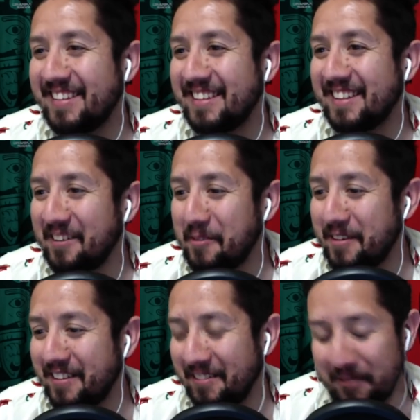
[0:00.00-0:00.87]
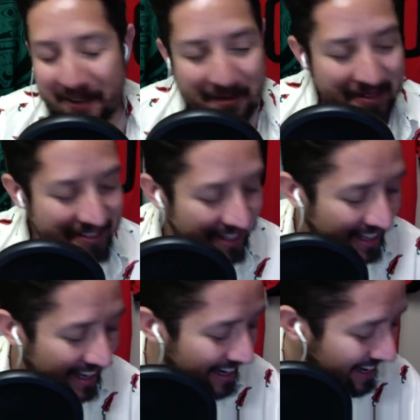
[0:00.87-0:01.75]
like they would for him to say
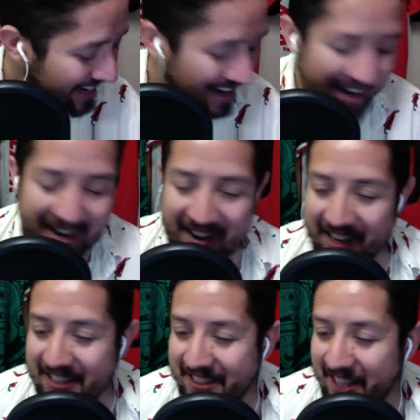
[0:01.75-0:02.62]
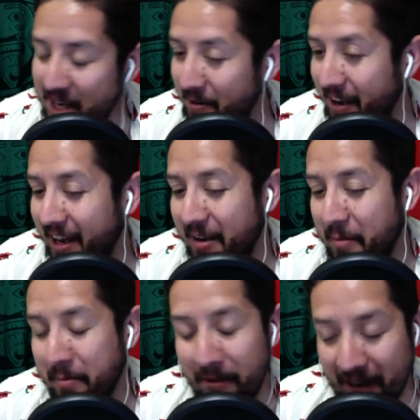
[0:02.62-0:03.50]
that. All right, continuing.
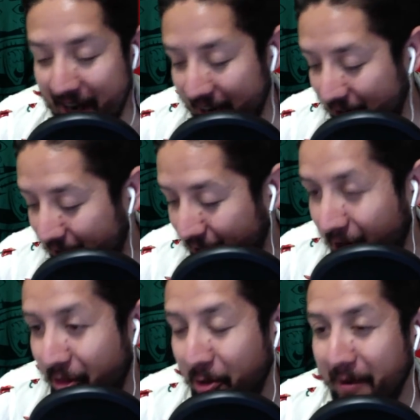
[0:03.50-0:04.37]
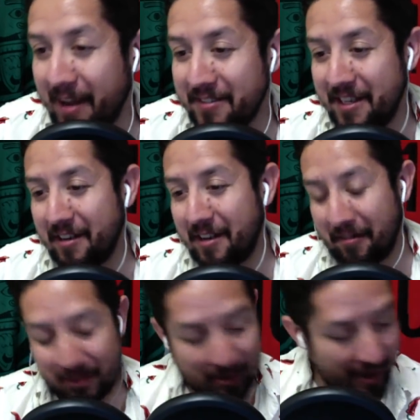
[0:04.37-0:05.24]
People are kind of going, "Oh, no one gives any love
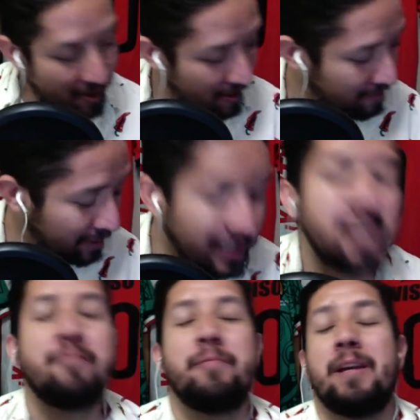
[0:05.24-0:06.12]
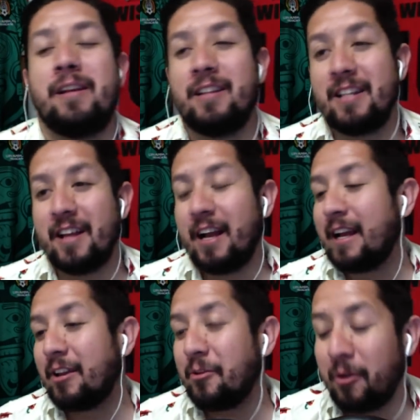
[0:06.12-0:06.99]
to Leon." Believe me, I
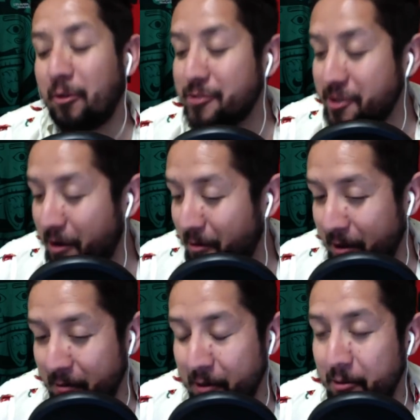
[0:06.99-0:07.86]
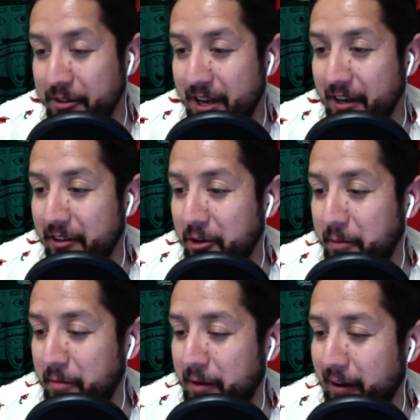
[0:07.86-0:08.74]
can do a whole show, and we'll talk a little bit
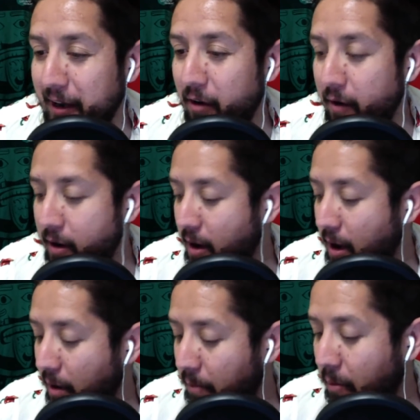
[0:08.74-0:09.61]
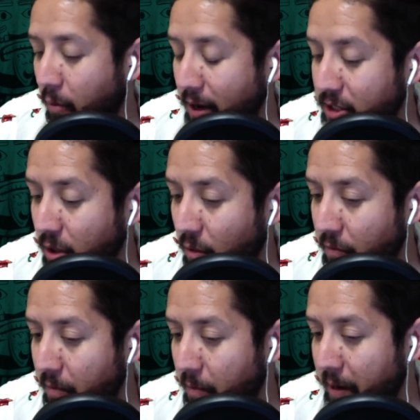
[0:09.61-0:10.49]
about Leon. But watching
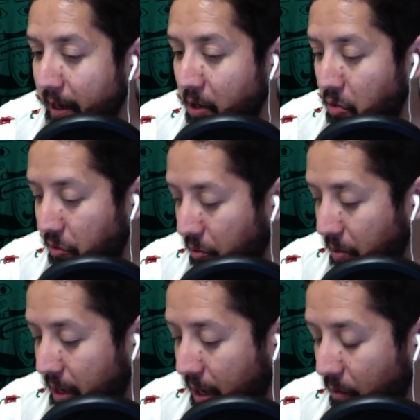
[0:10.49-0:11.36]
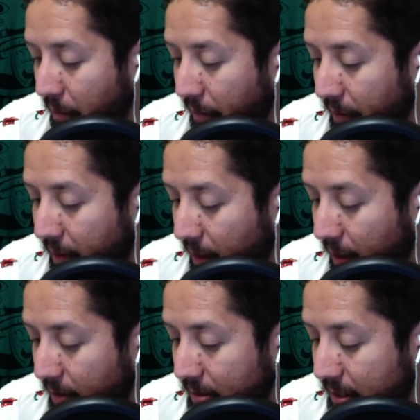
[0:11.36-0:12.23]
over America over the weekend, what they did
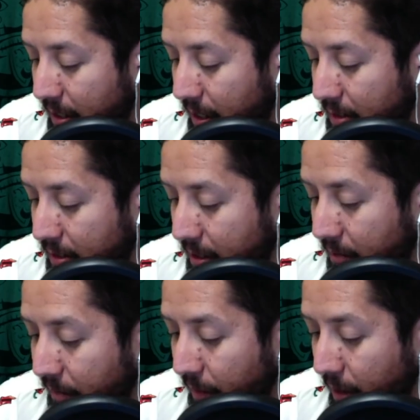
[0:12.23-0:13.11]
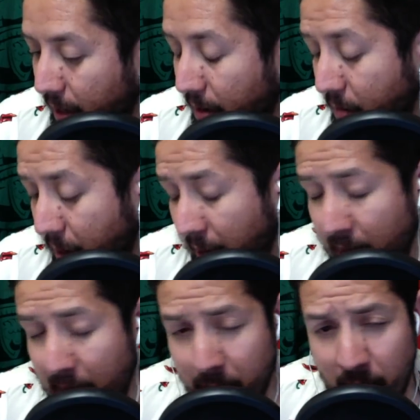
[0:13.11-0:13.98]
against Tigres, and
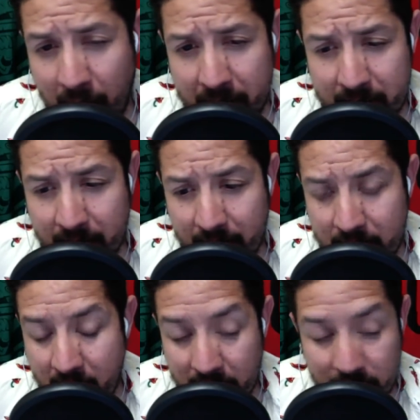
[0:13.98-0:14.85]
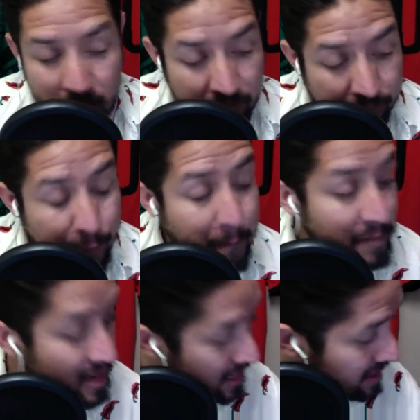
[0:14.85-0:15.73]
we're obviously going to talk to him. For
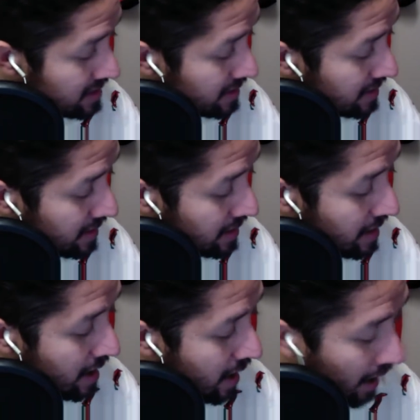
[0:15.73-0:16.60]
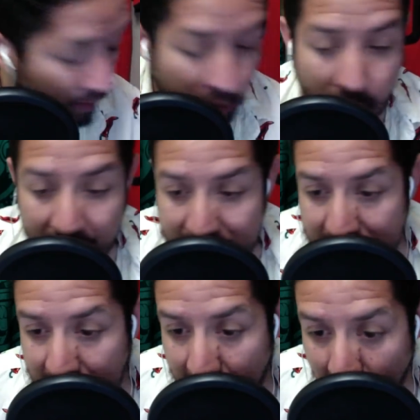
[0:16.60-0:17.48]
me, although I
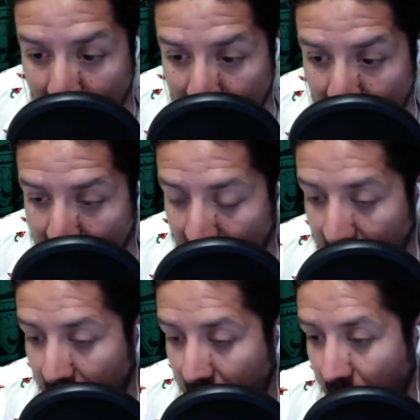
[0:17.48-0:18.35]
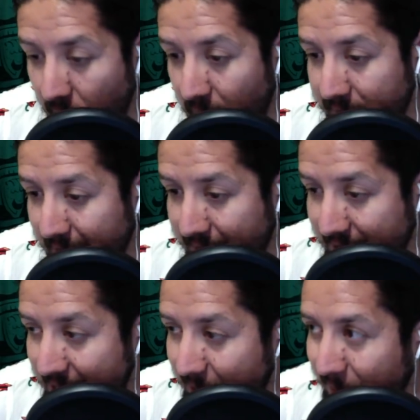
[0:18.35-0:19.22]
see Leon, I've
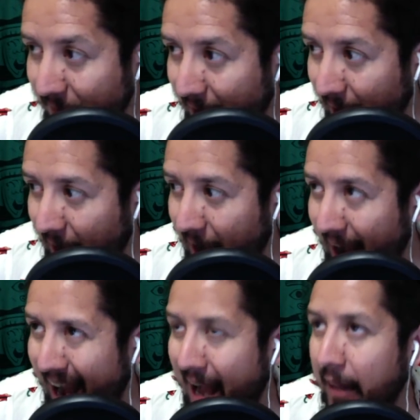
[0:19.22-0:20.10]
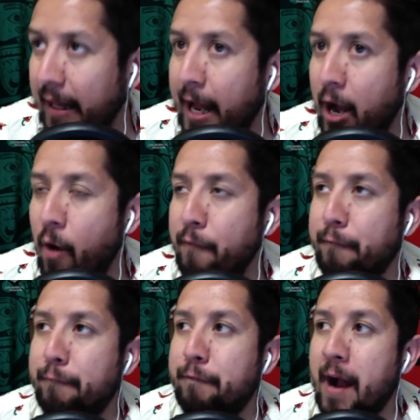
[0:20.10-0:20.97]
seen a Leon
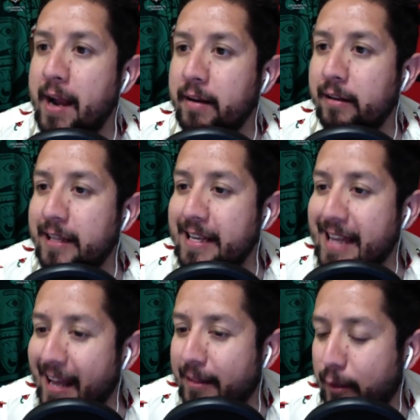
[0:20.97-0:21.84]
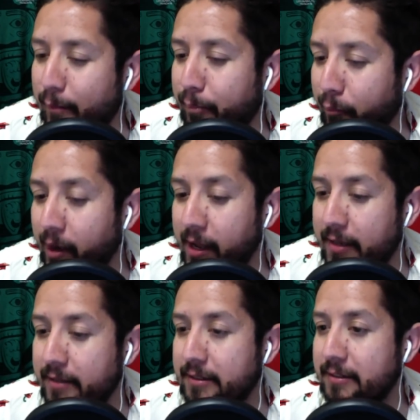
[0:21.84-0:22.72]
finally get the
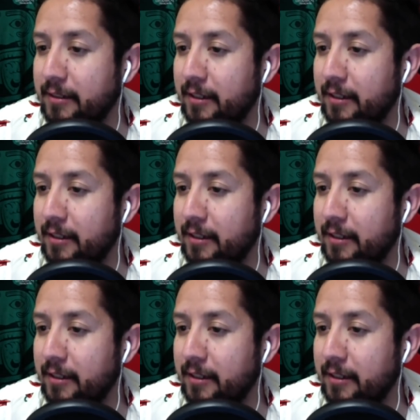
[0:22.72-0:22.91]
breaks,